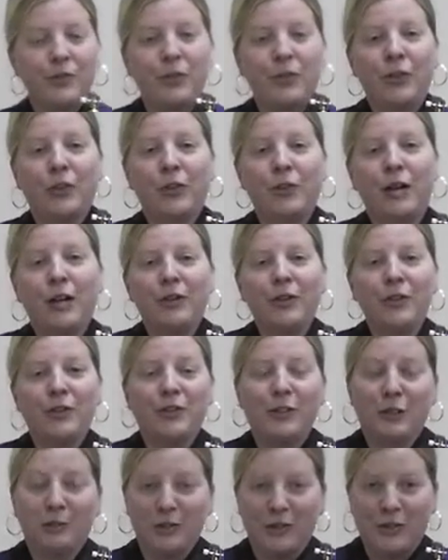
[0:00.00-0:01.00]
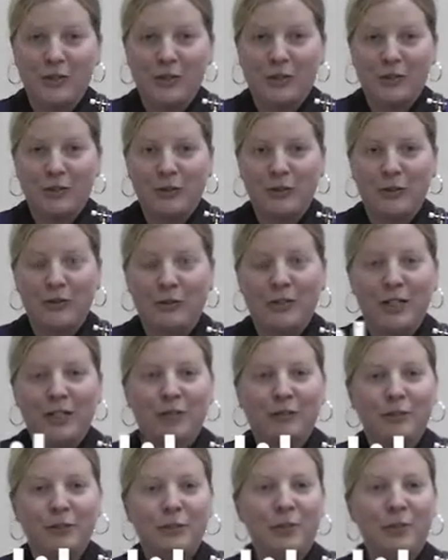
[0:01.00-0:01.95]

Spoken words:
So I always tell my students, make your